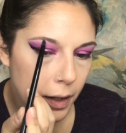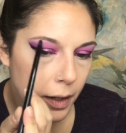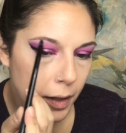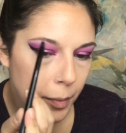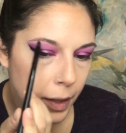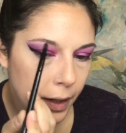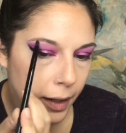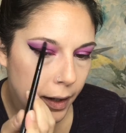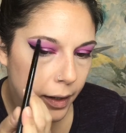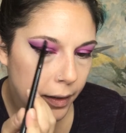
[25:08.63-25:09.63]
And I'm going to
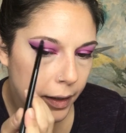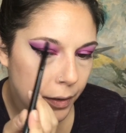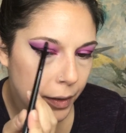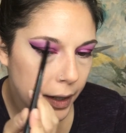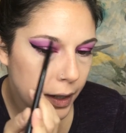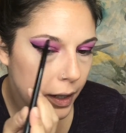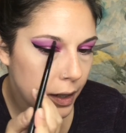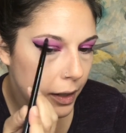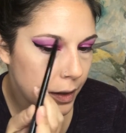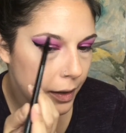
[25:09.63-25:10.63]
highlight right
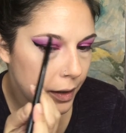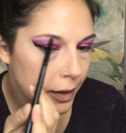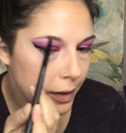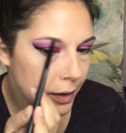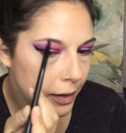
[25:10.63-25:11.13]
here.